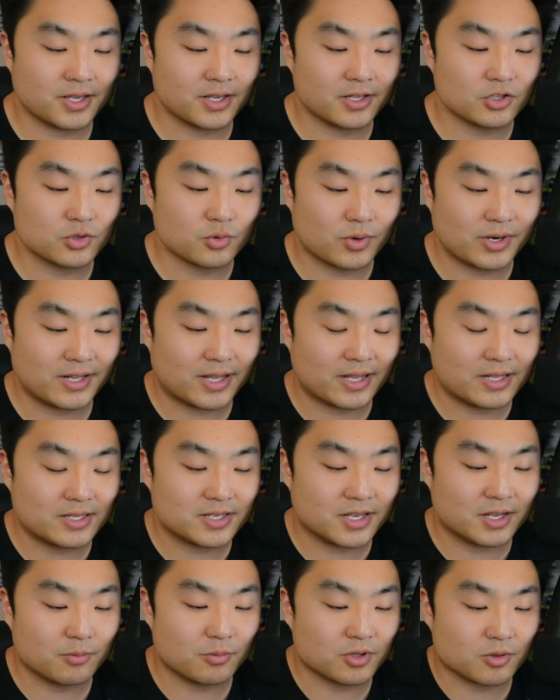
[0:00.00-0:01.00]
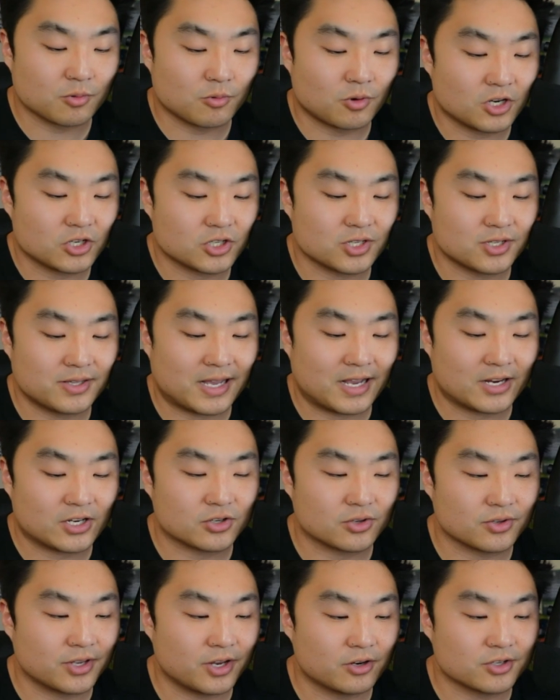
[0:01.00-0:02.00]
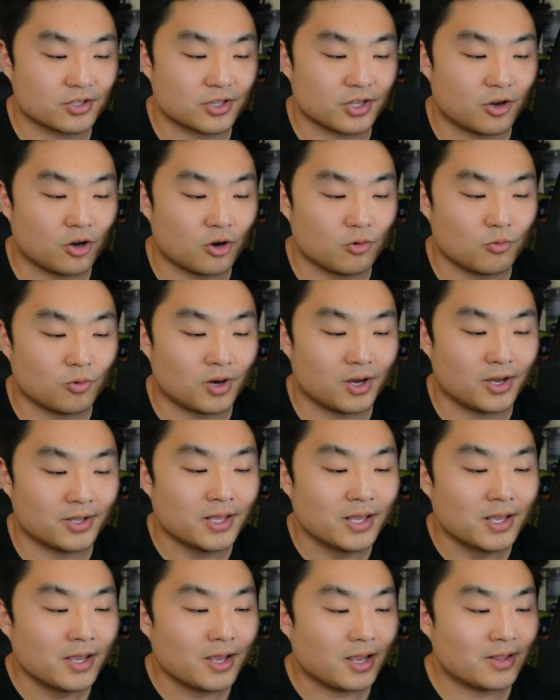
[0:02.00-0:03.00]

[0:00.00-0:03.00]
in 2019 with the Washington National. Here's the 0 1.